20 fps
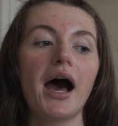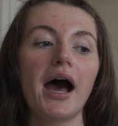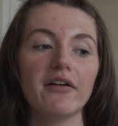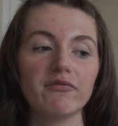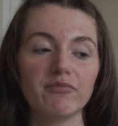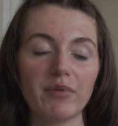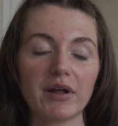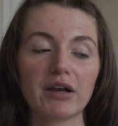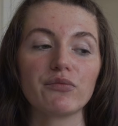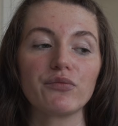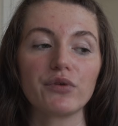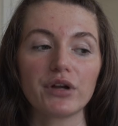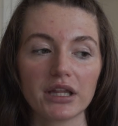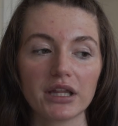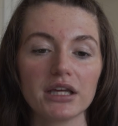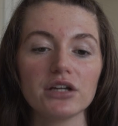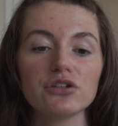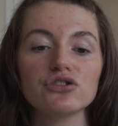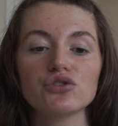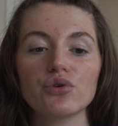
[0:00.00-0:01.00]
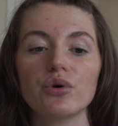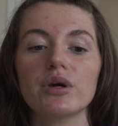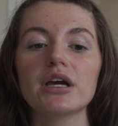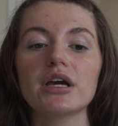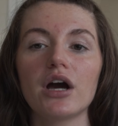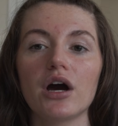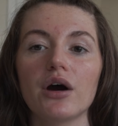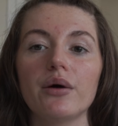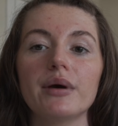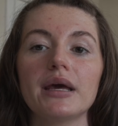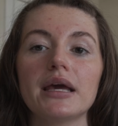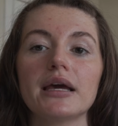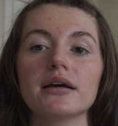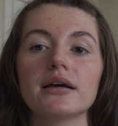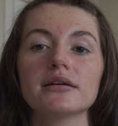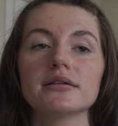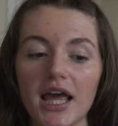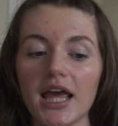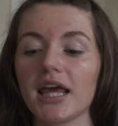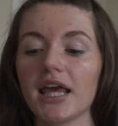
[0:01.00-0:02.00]
I've been really enjoying going
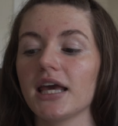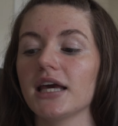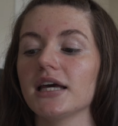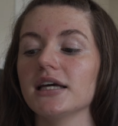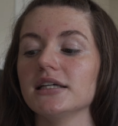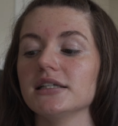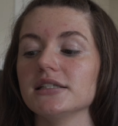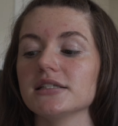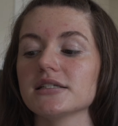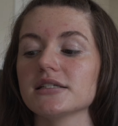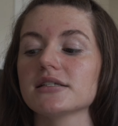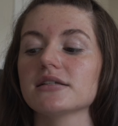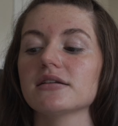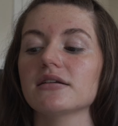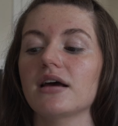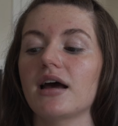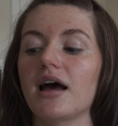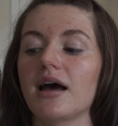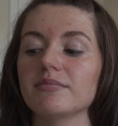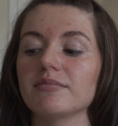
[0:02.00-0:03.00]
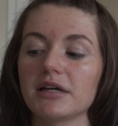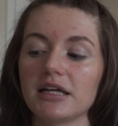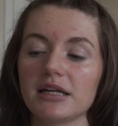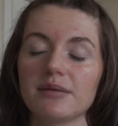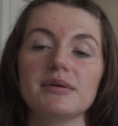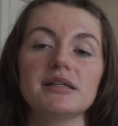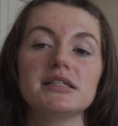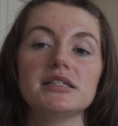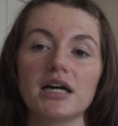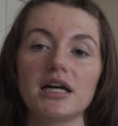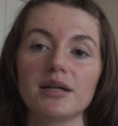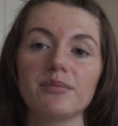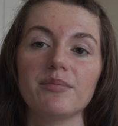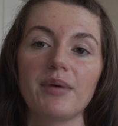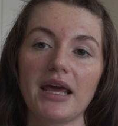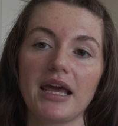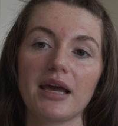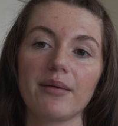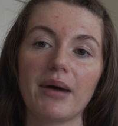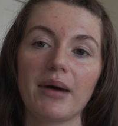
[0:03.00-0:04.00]
and I'm gonna be done
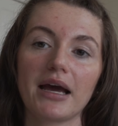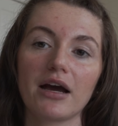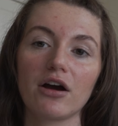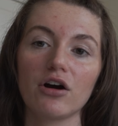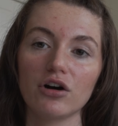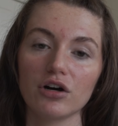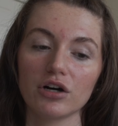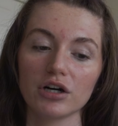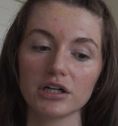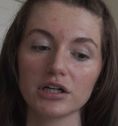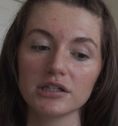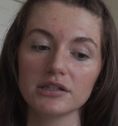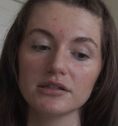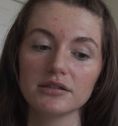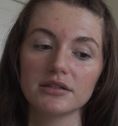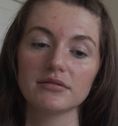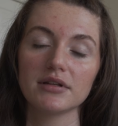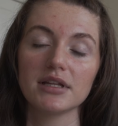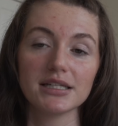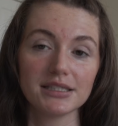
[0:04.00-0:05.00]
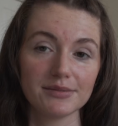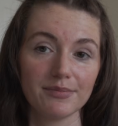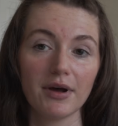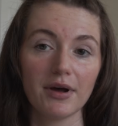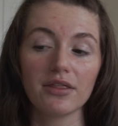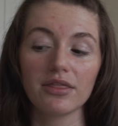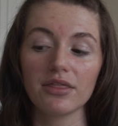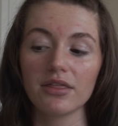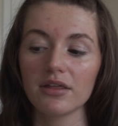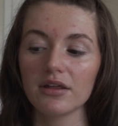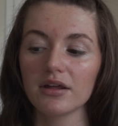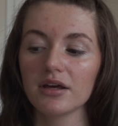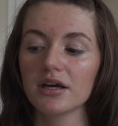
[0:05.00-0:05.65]
paying my car this month.